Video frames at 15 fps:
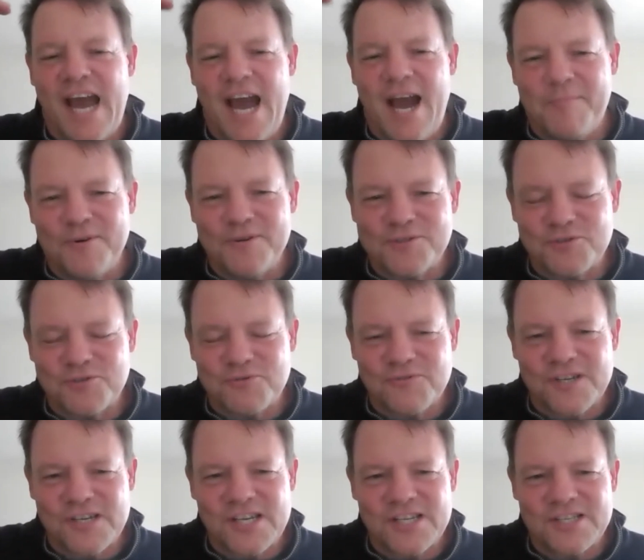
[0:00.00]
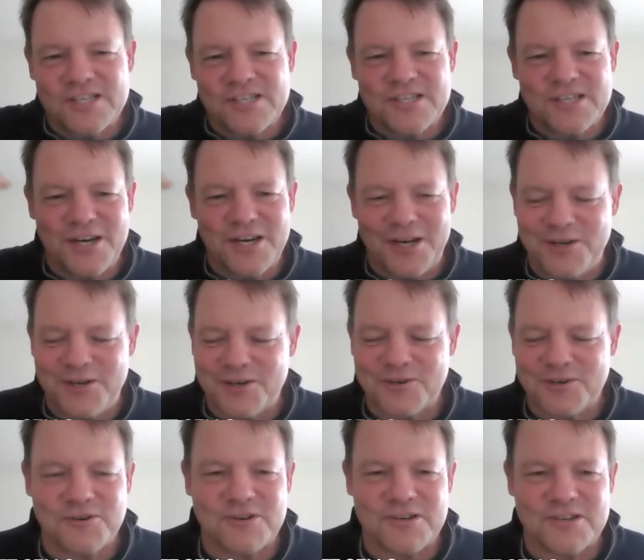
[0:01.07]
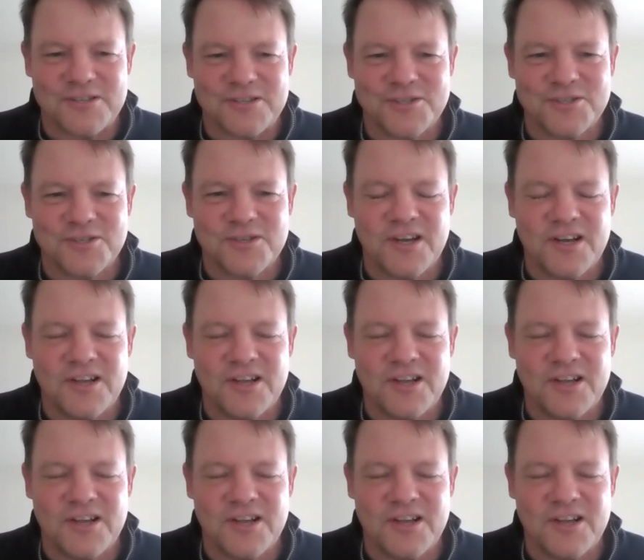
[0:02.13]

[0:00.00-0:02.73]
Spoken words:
apple tree to the undercurrents